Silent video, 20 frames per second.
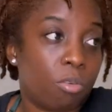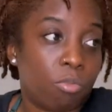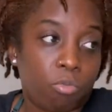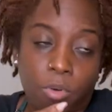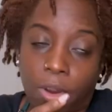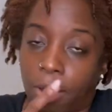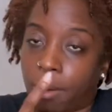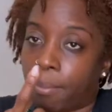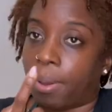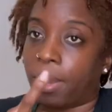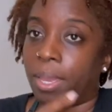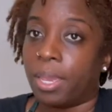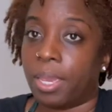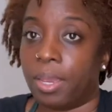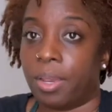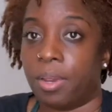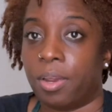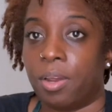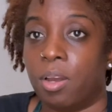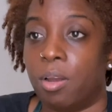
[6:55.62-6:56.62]
wrap my
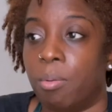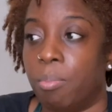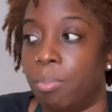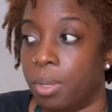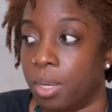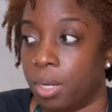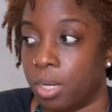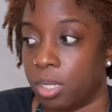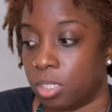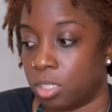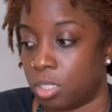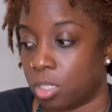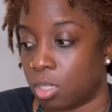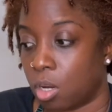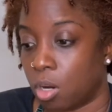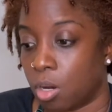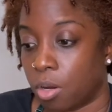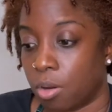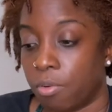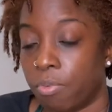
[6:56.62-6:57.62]
hair up in a
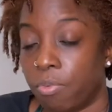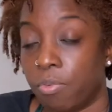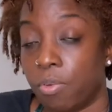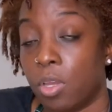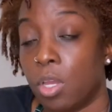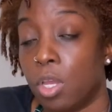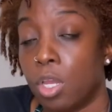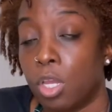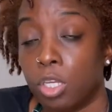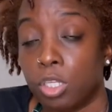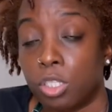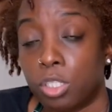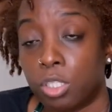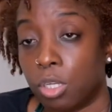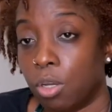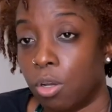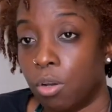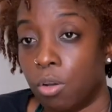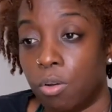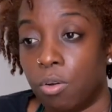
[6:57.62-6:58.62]
scarf.
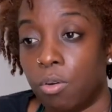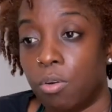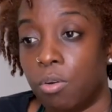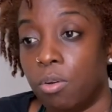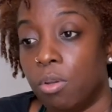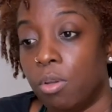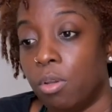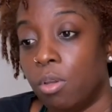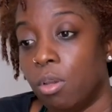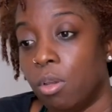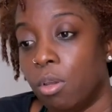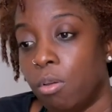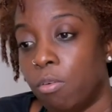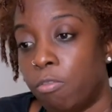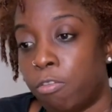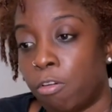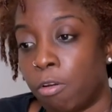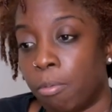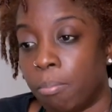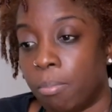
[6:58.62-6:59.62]
So
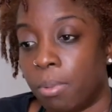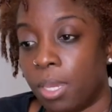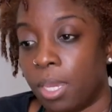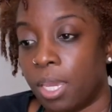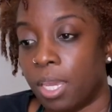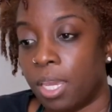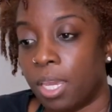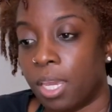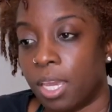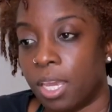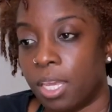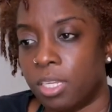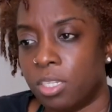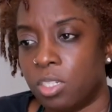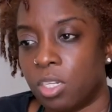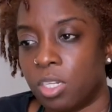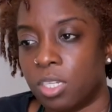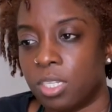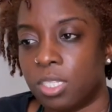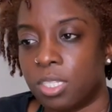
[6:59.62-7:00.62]
for me, it's
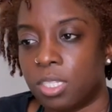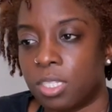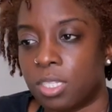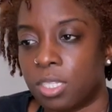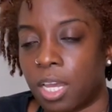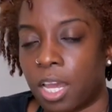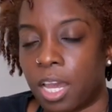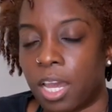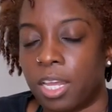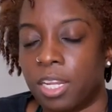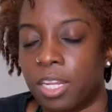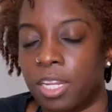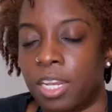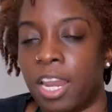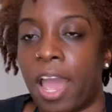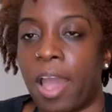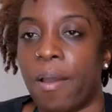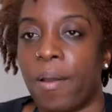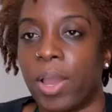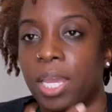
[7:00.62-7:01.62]
just
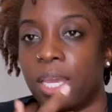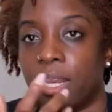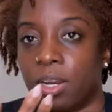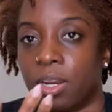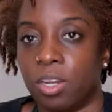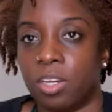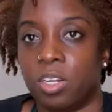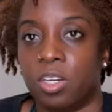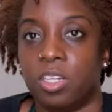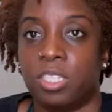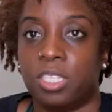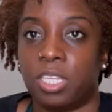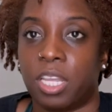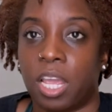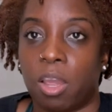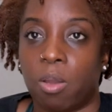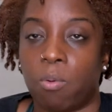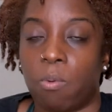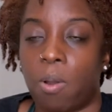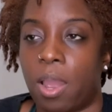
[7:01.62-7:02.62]
now I
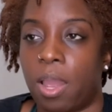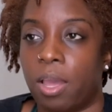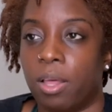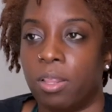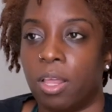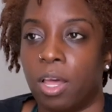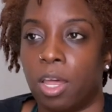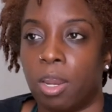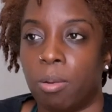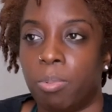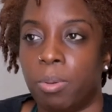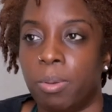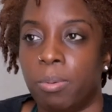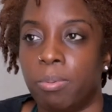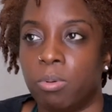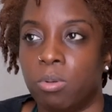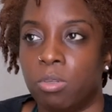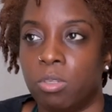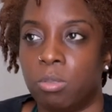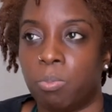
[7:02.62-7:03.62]
understand why a lot of
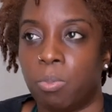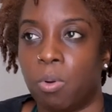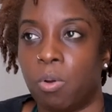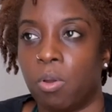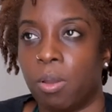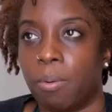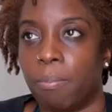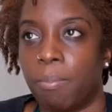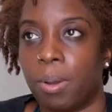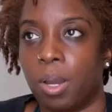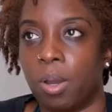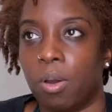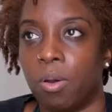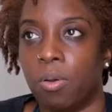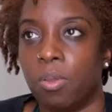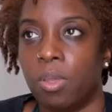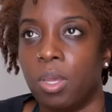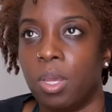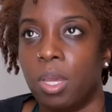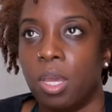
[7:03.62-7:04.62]
people spoke
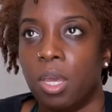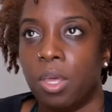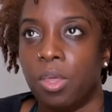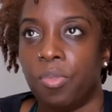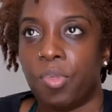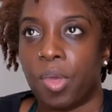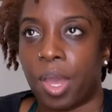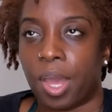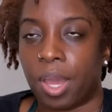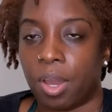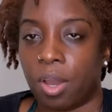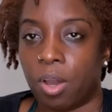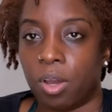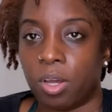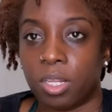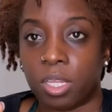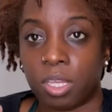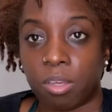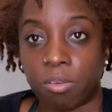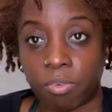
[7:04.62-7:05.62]
about that
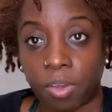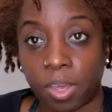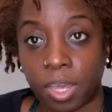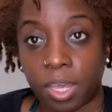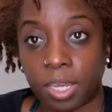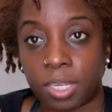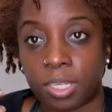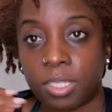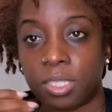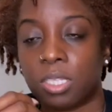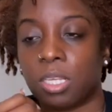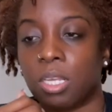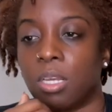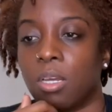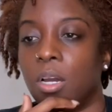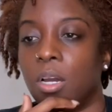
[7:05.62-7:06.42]
ugly phase.